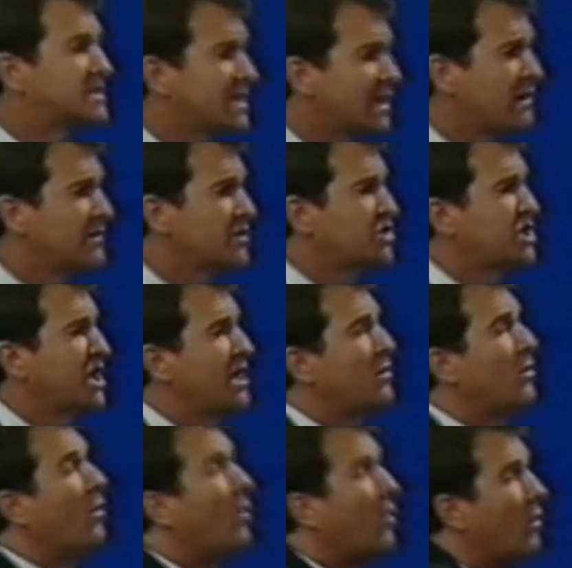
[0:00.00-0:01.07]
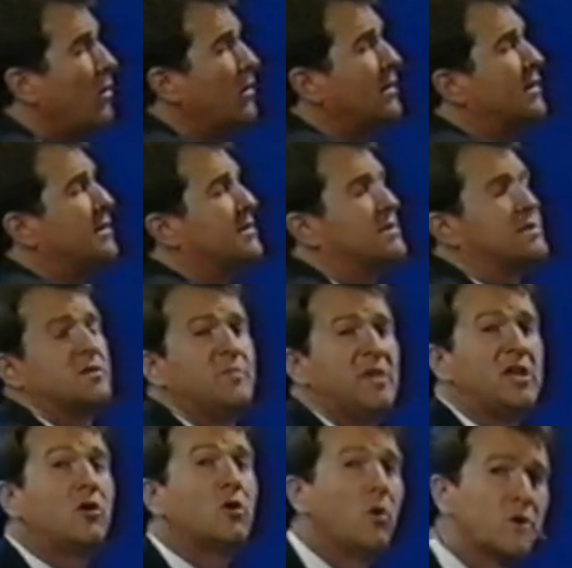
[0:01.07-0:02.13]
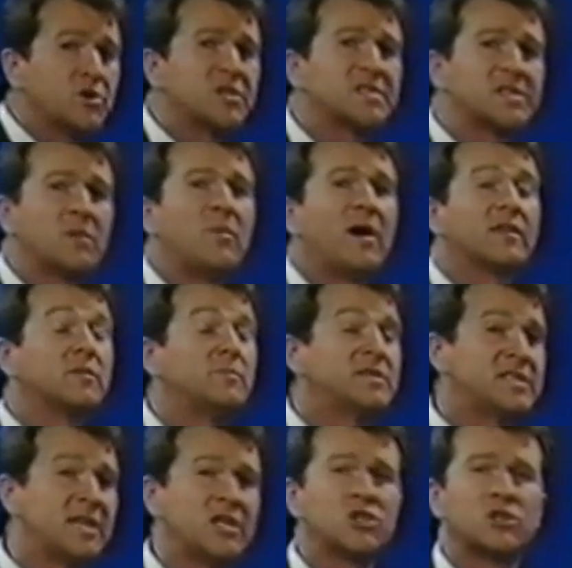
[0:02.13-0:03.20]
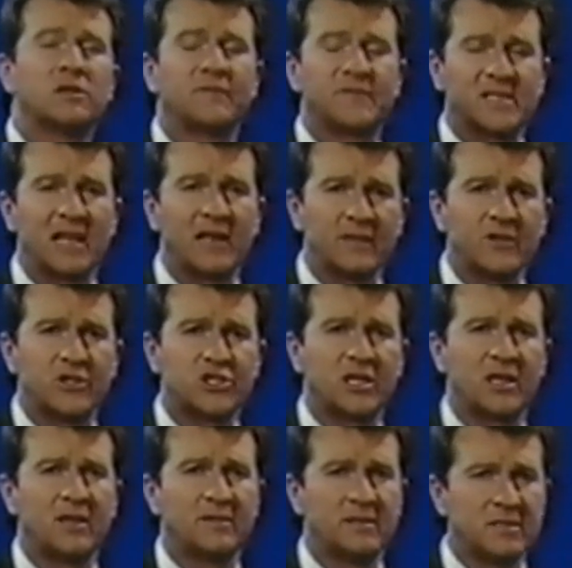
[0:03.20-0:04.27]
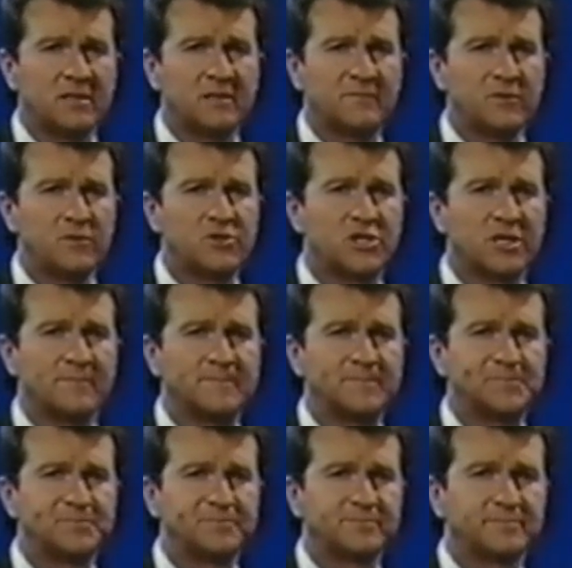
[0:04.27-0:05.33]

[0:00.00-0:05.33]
to sell the share or to be cautious about the potential of selling the share in the near future.